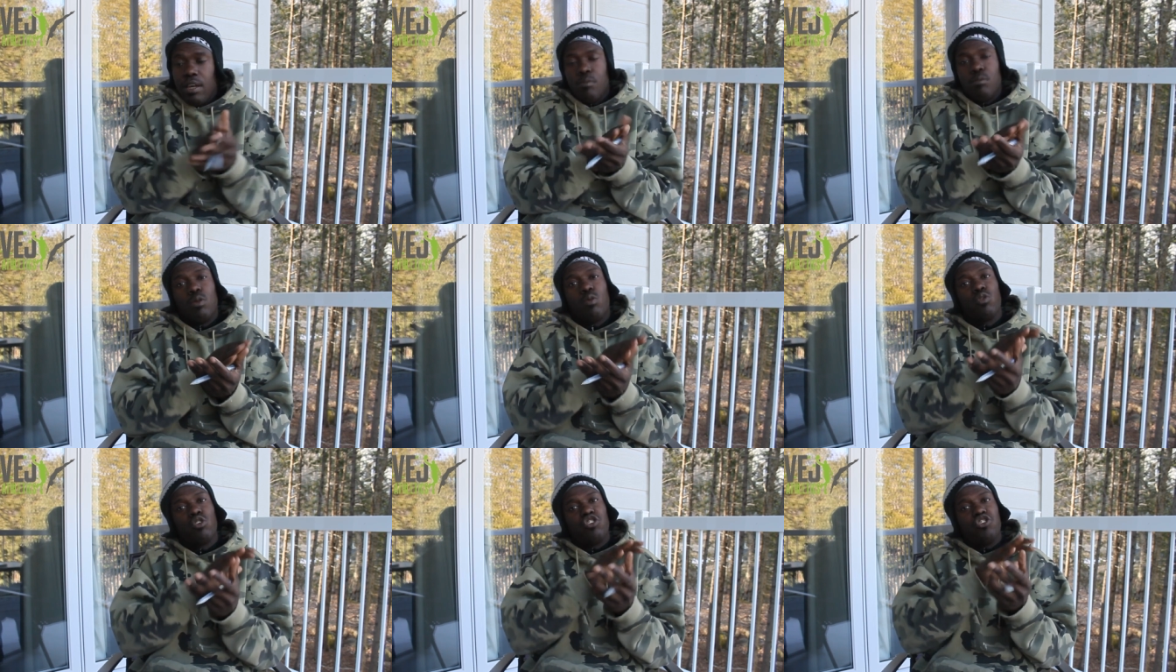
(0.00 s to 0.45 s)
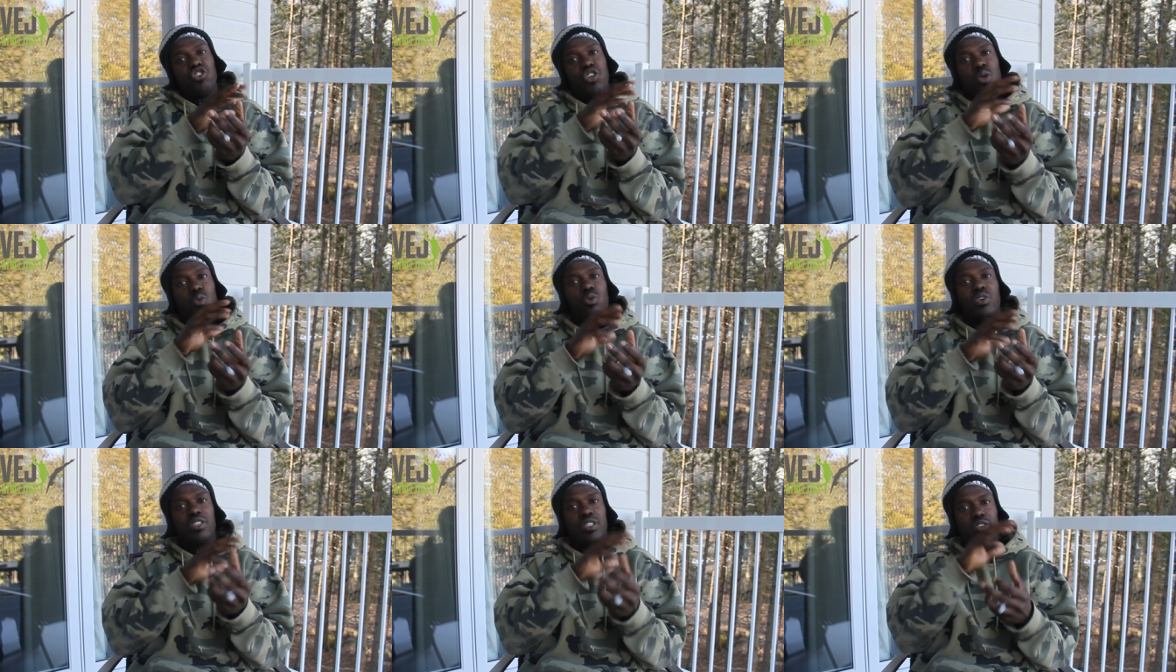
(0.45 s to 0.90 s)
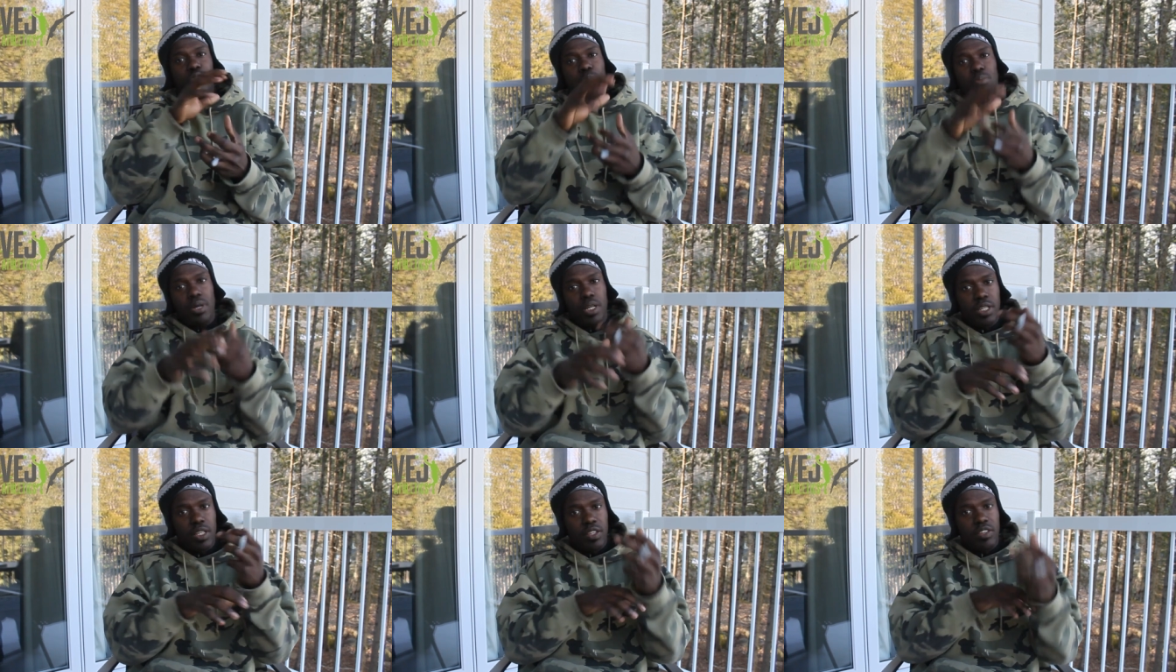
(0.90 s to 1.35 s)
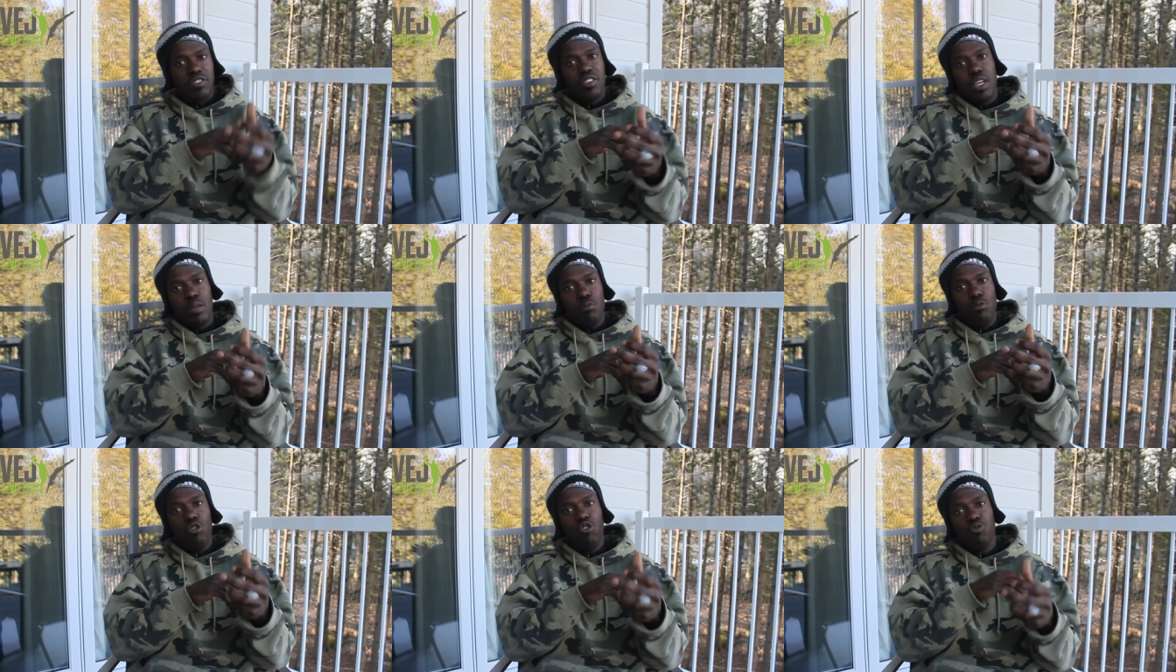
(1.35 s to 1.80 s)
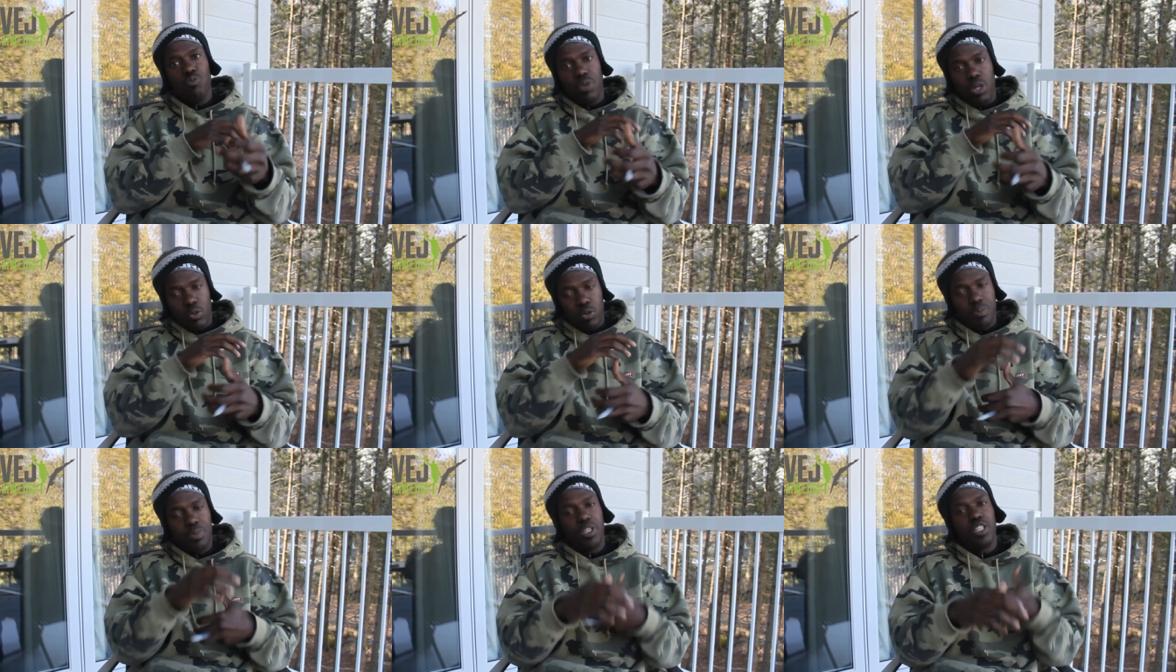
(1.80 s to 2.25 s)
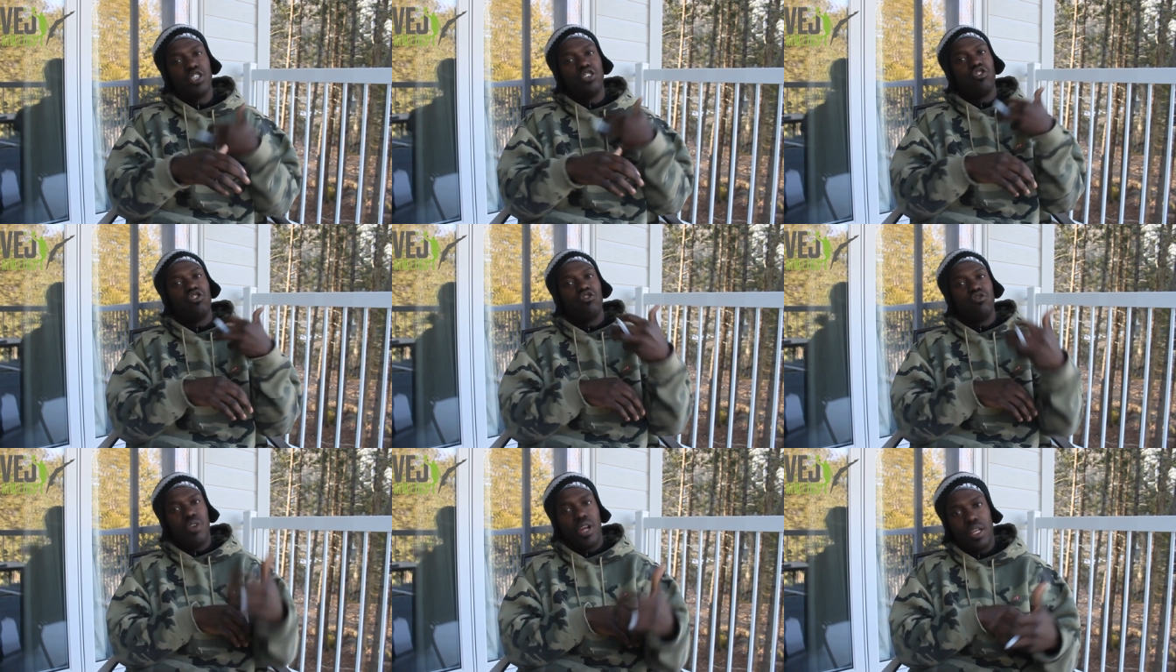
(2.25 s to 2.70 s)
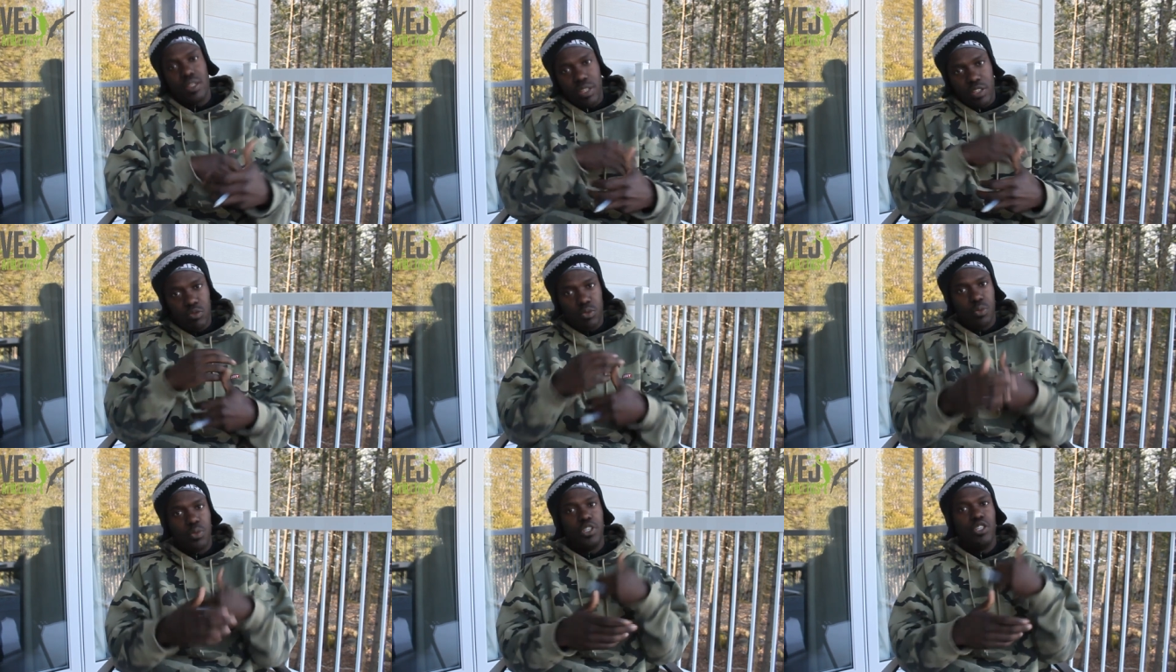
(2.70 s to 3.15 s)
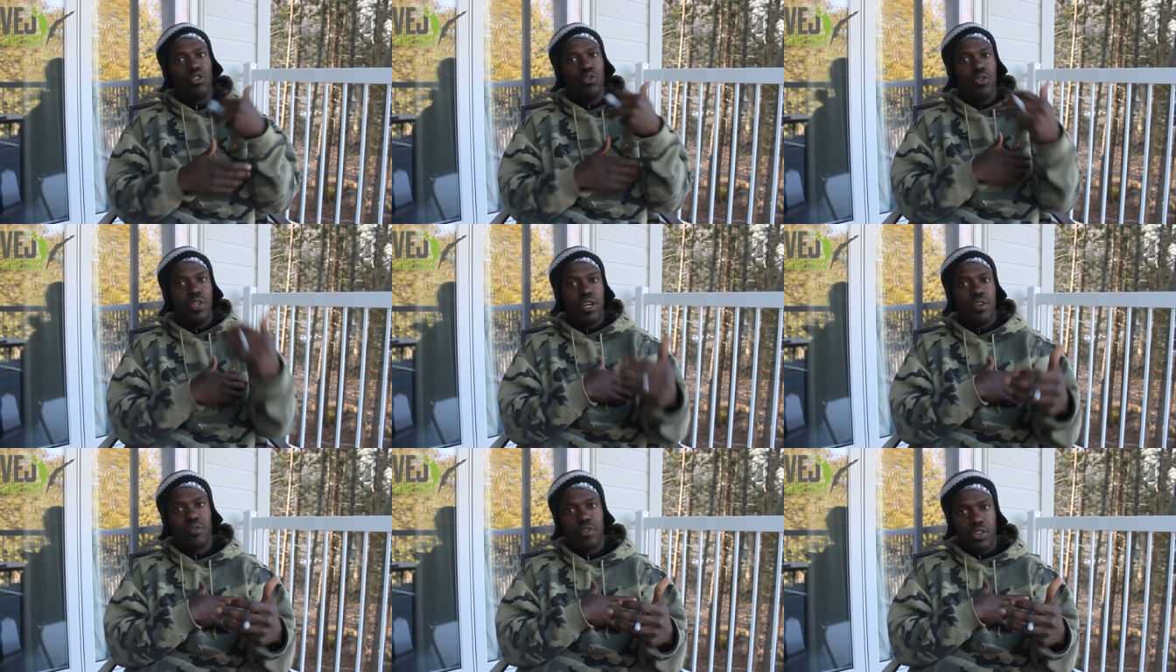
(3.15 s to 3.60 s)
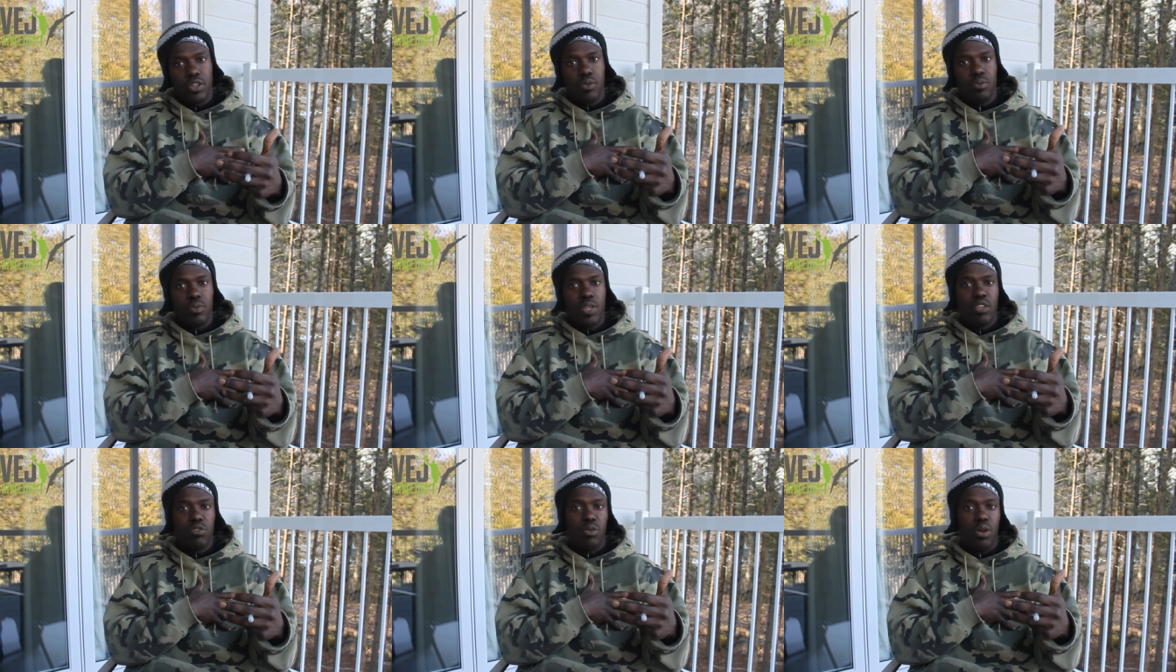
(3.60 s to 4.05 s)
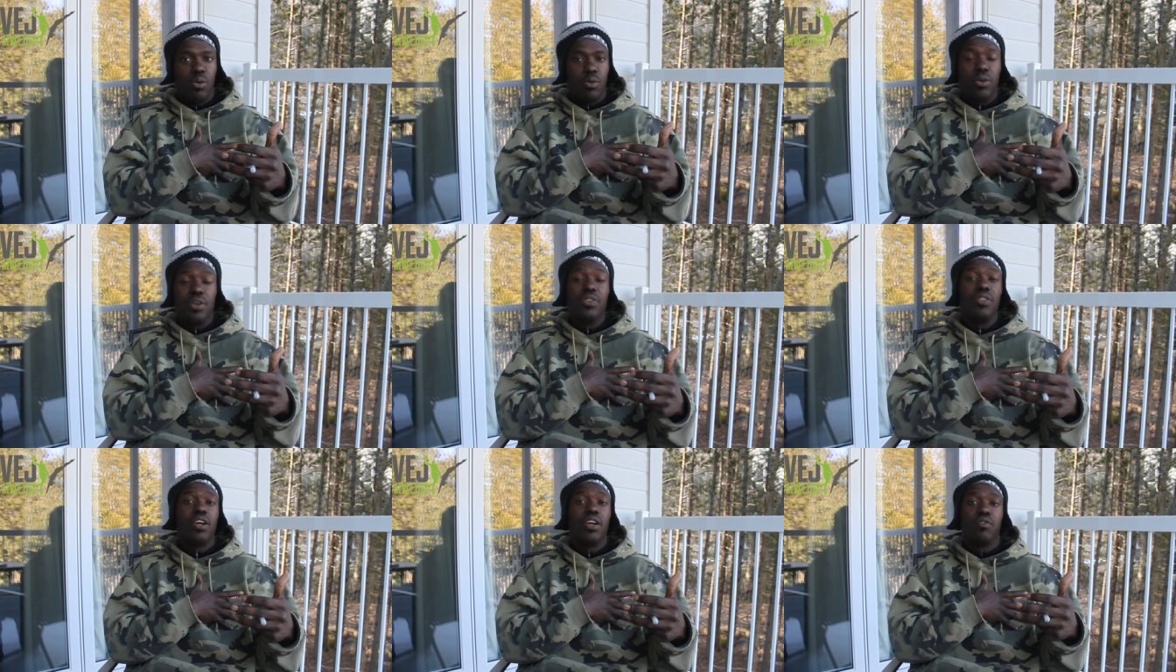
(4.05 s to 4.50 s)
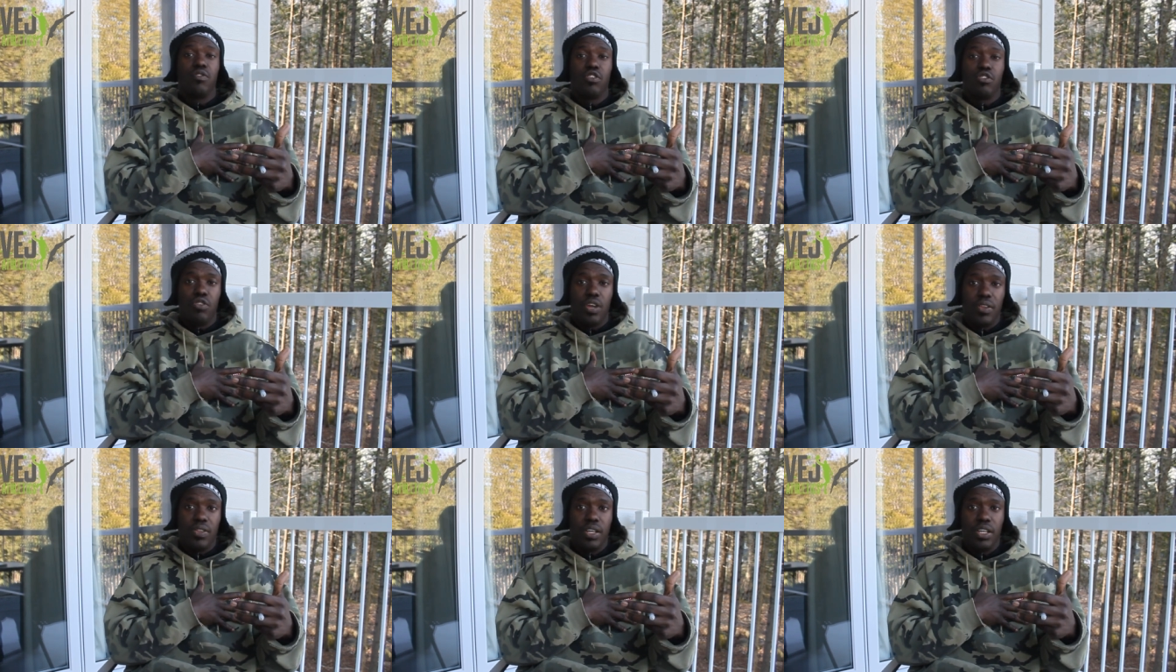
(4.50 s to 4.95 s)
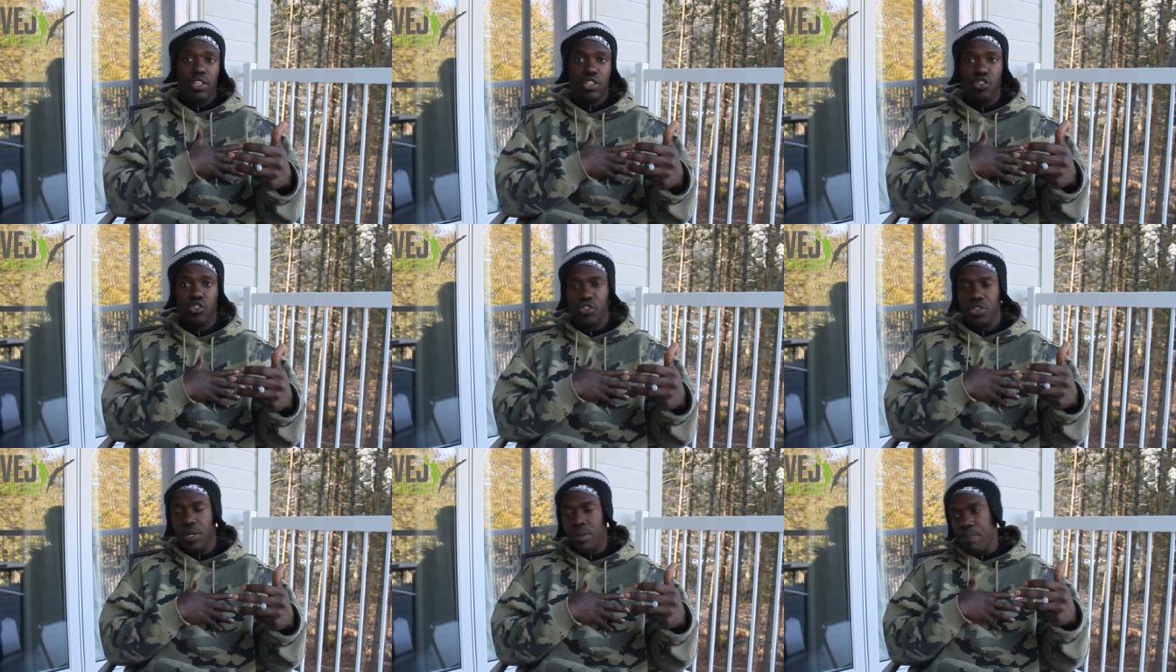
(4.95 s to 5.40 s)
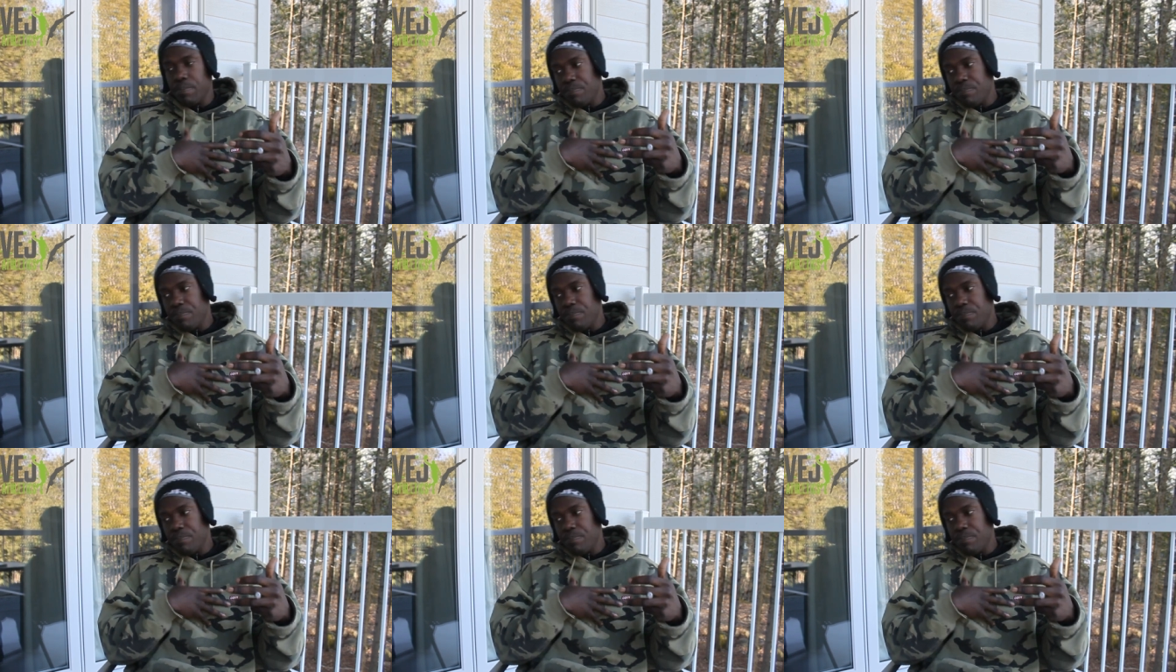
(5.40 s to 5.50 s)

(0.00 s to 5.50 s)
But we're building the same movement. We're building strength. That's what we do there for. That's why we're in there for strength and conditioning.